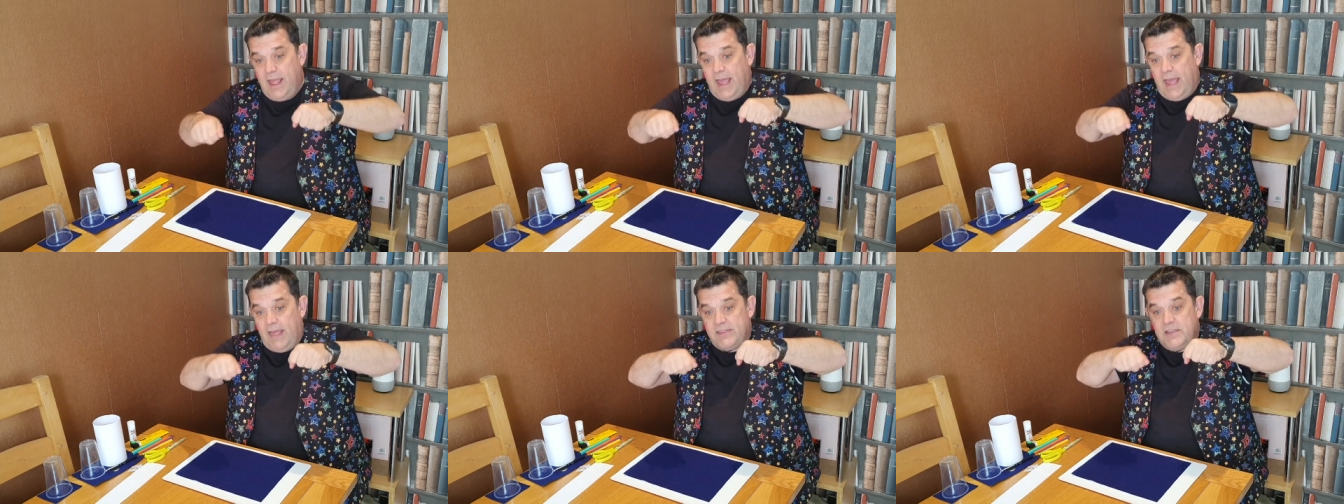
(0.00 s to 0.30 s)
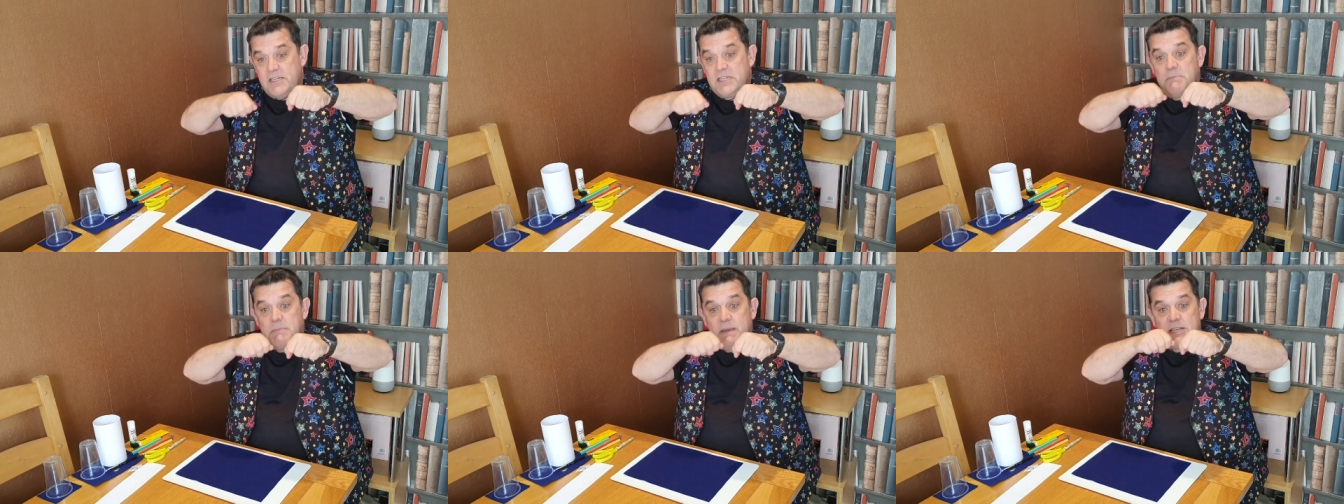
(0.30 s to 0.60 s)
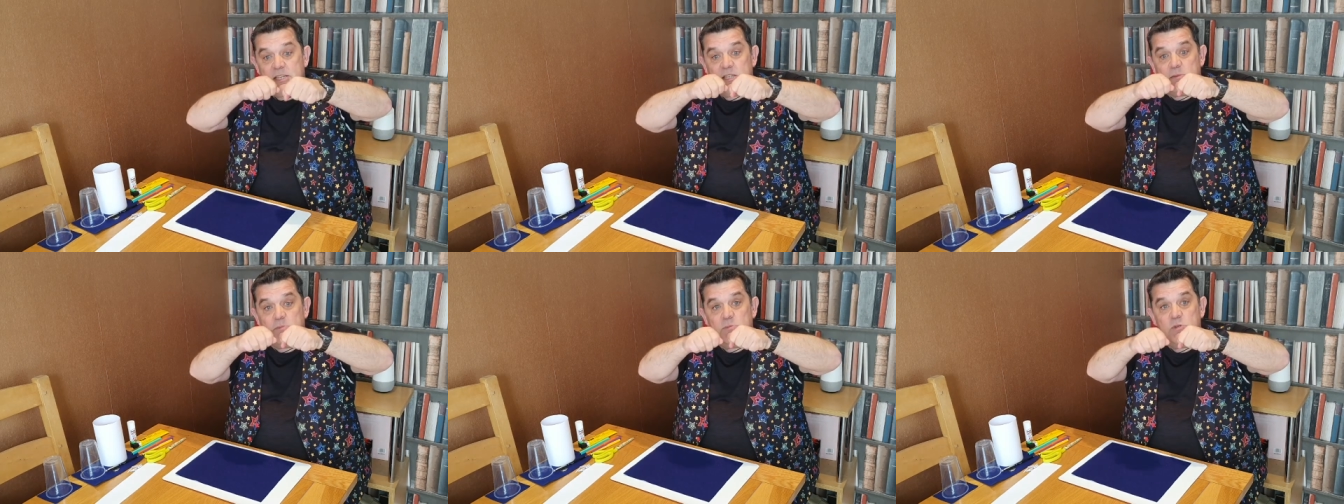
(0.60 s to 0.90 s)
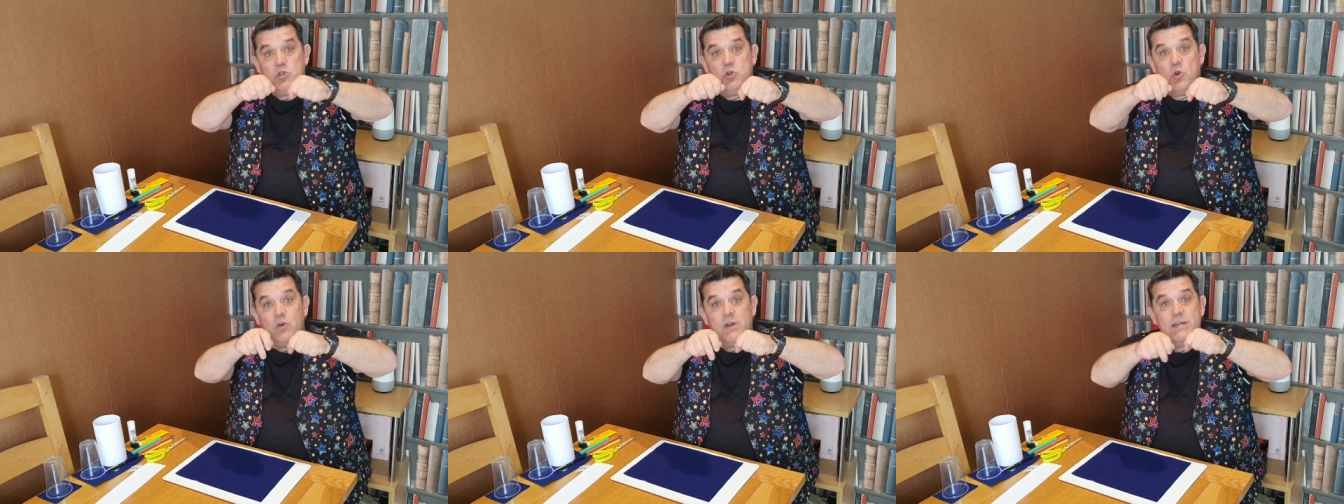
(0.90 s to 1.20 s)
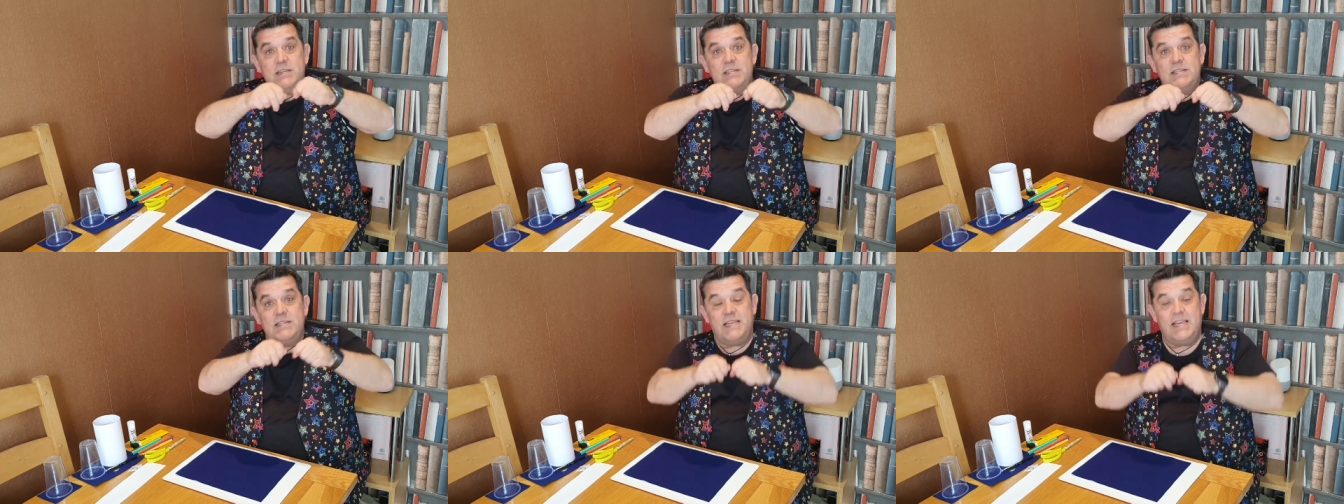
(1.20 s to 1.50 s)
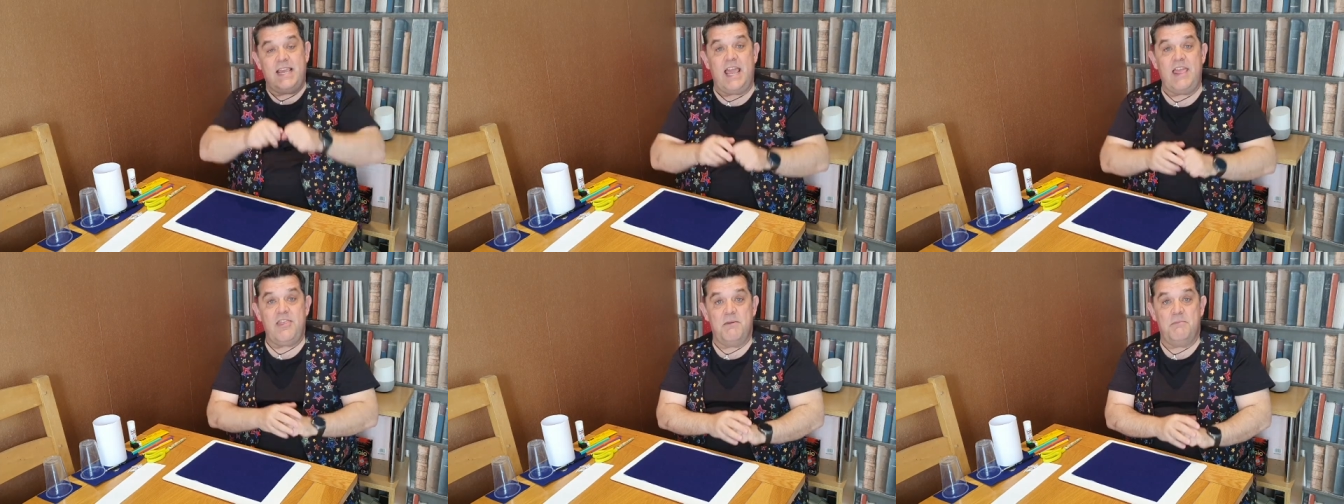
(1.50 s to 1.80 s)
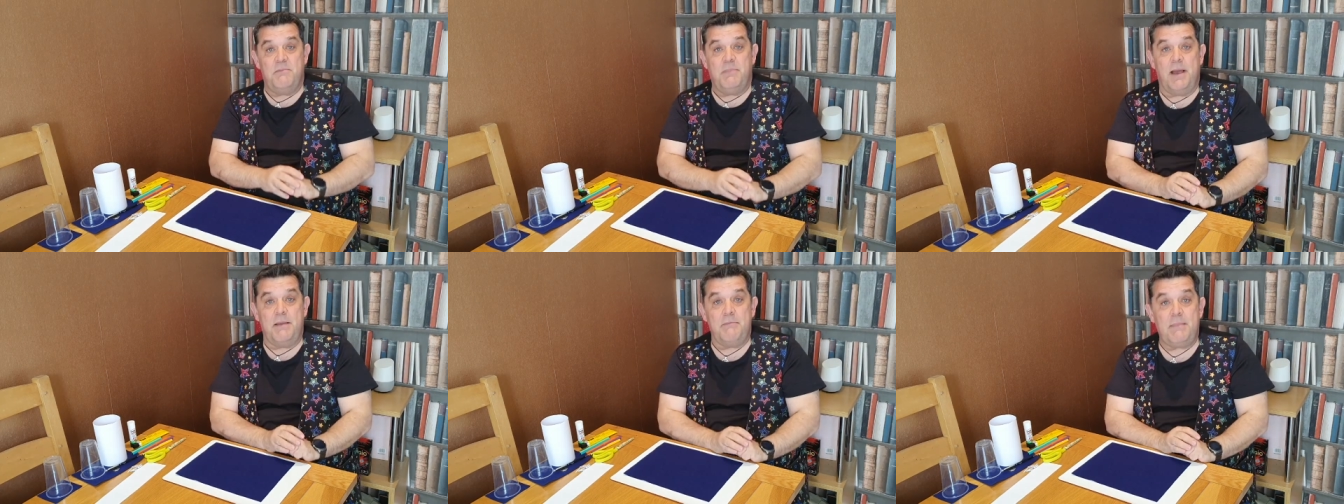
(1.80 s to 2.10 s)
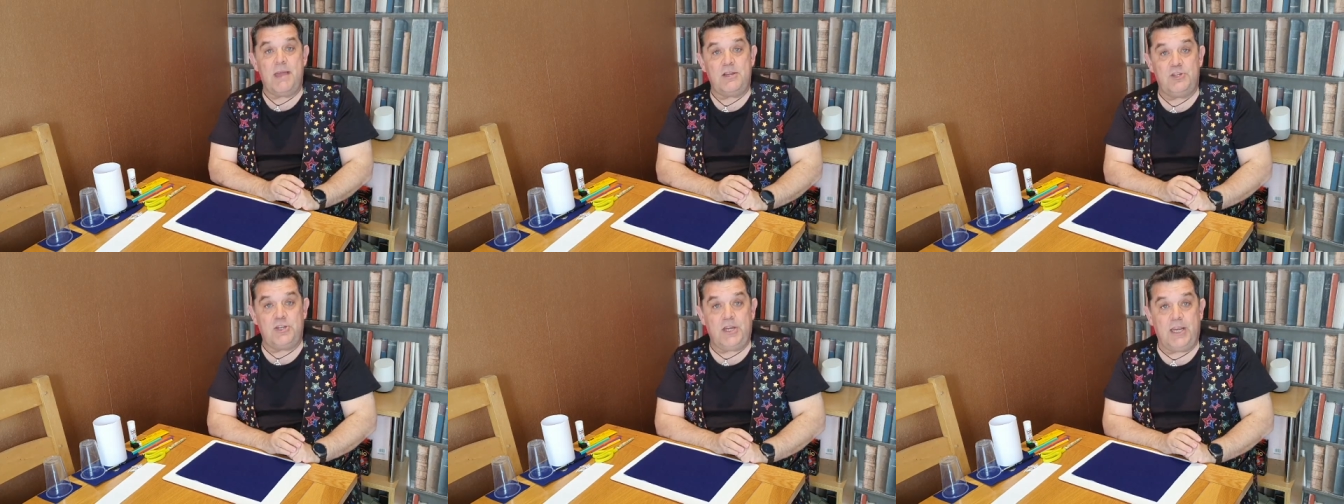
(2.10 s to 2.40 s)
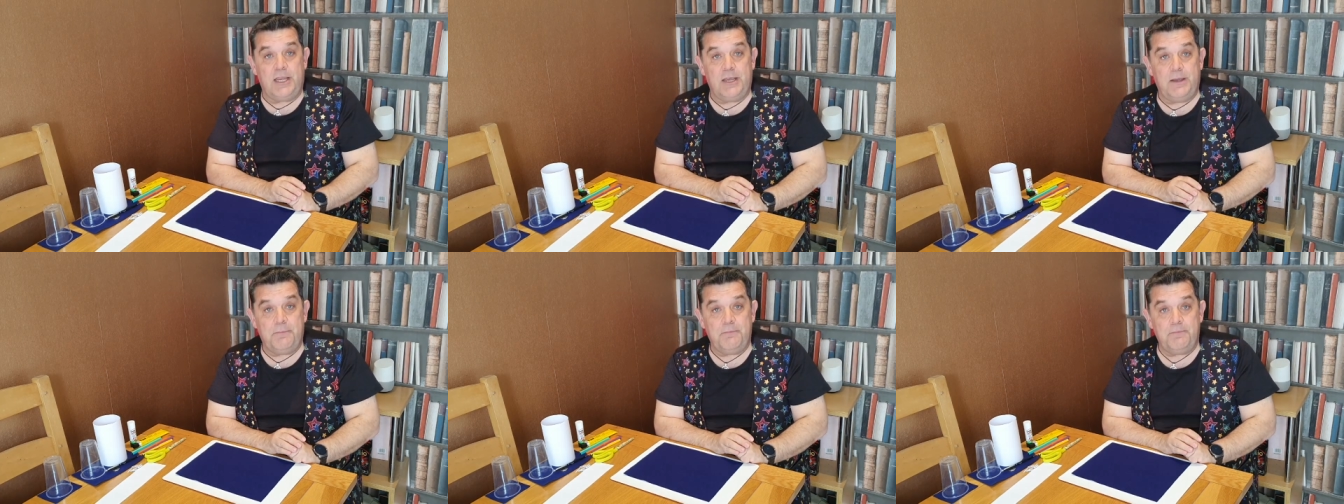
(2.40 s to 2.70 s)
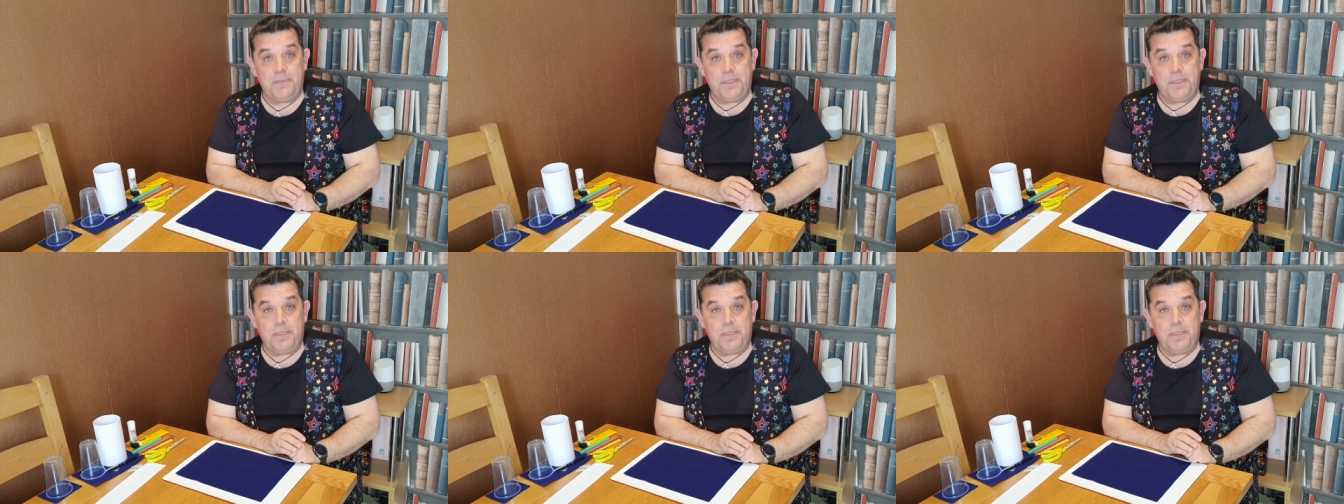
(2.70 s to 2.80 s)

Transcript: and then he makes them join together by magic.